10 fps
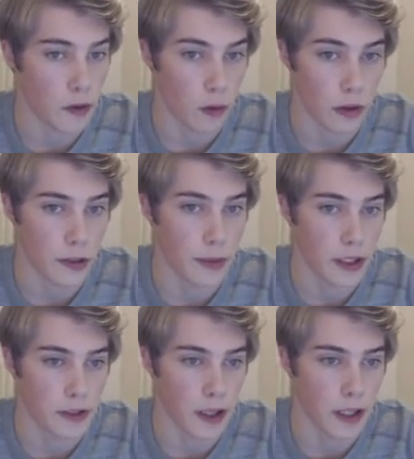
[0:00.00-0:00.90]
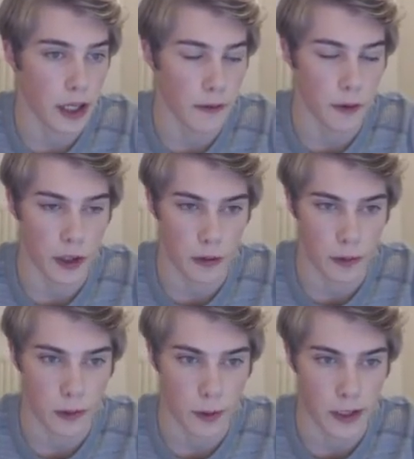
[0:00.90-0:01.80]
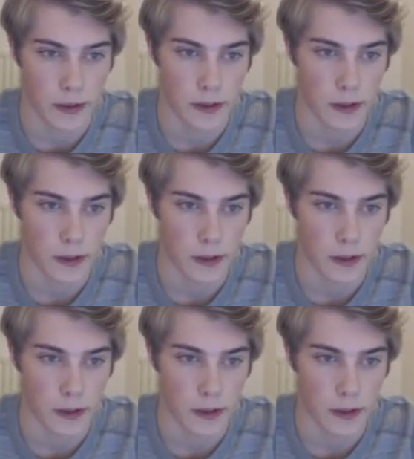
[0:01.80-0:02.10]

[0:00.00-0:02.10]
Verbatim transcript: already be slightly careful here with white